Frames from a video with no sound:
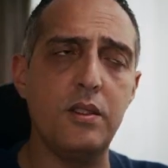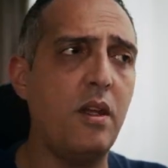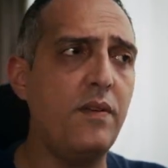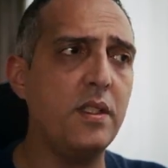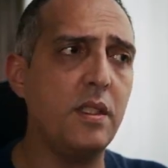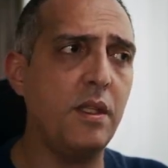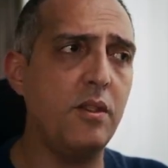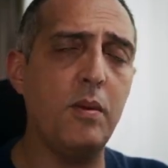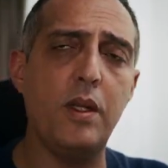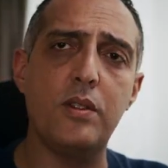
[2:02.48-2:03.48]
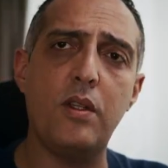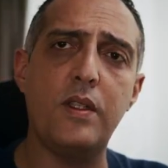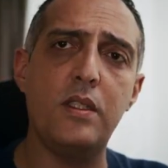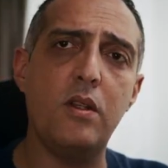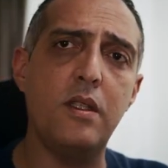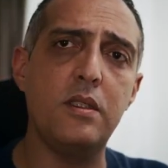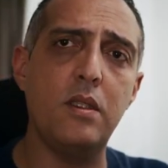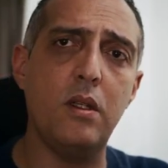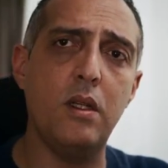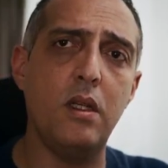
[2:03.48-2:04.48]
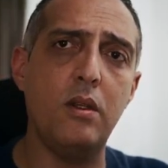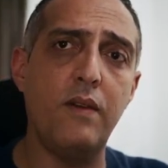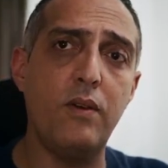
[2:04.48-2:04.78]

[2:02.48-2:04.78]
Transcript: esophagus and the tubular esophagus, you have